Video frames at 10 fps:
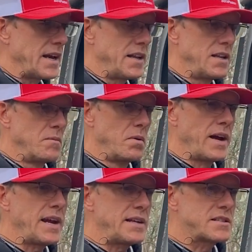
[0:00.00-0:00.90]
and the
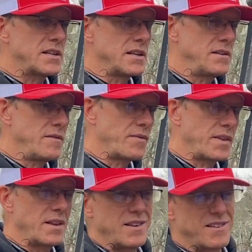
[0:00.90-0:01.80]
blades can
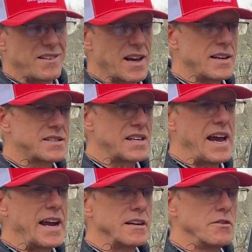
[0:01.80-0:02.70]
kind of
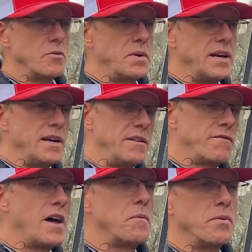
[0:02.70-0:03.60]
sag a little bit and
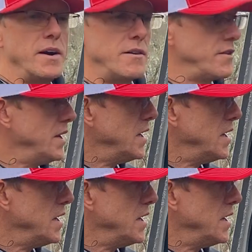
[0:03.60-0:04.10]
flop around.